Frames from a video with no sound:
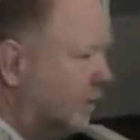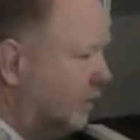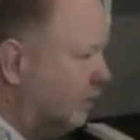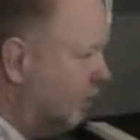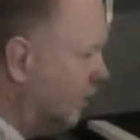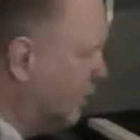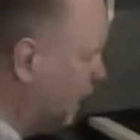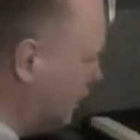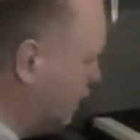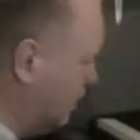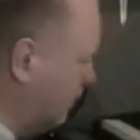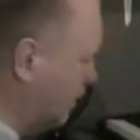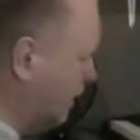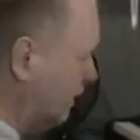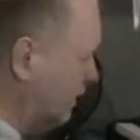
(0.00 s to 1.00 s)
So
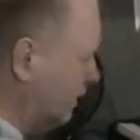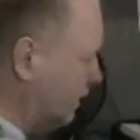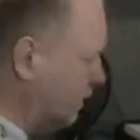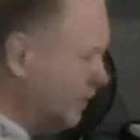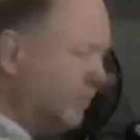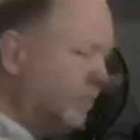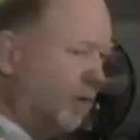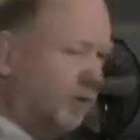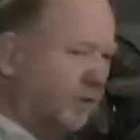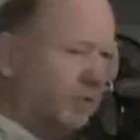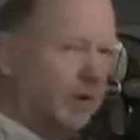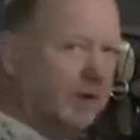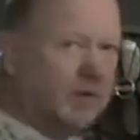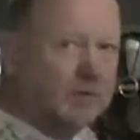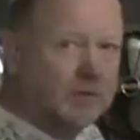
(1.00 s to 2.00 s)
that's the modern
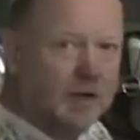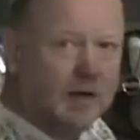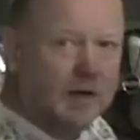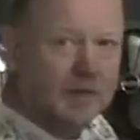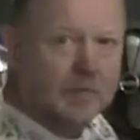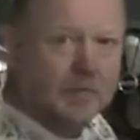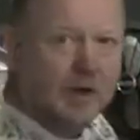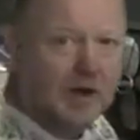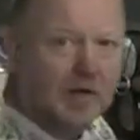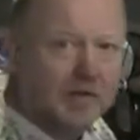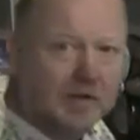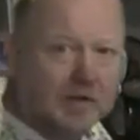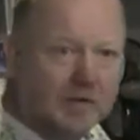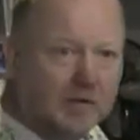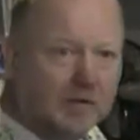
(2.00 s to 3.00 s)
way of selling the
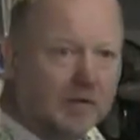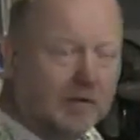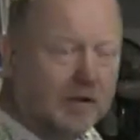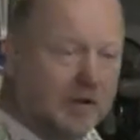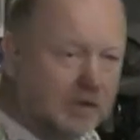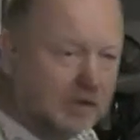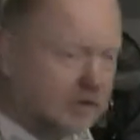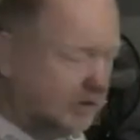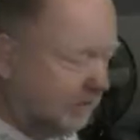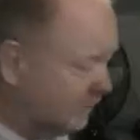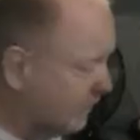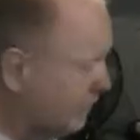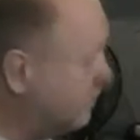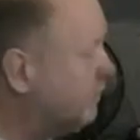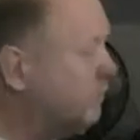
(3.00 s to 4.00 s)
paradiddle. It's a gear
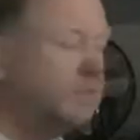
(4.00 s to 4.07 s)
shift.